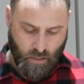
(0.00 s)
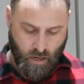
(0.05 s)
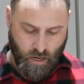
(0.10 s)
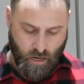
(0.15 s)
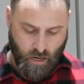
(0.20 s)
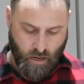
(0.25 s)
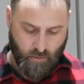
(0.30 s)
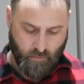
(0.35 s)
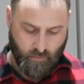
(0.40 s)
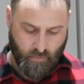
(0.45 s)

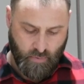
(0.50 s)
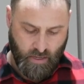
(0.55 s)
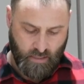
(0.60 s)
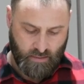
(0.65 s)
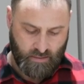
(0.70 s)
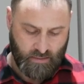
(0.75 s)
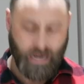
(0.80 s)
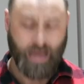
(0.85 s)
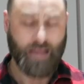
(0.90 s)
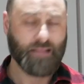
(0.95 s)

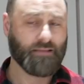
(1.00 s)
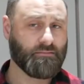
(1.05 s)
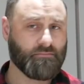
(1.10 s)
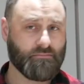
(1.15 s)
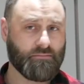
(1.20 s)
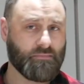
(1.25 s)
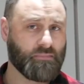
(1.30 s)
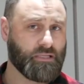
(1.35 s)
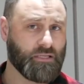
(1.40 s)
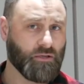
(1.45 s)
It's not
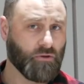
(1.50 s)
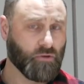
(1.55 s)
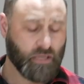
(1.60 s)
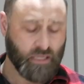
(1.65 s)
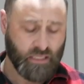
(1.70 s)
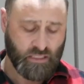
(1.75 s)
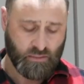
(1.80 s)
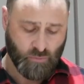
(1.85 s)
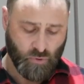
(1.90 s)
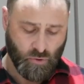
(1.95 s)

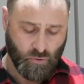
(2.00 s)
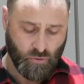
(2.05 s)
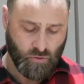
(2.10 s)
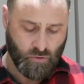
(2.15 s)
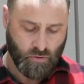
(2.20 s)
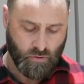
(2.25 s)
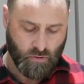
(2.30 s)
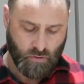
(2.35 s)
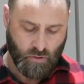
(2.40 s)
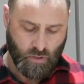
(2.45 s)
silky smooth.
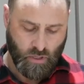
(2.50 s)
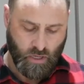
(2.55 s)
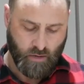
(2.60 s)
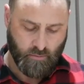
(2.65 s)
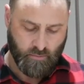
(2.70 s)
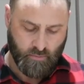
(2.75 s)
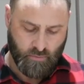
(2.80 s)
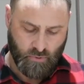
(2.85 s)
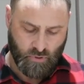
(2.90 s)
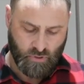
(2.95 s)

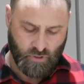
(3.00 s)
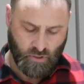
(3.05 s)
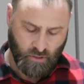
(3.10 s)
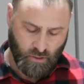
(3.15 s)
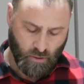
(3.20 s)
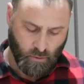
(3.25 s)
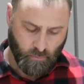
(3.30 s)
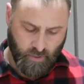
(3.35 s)
There's a little bit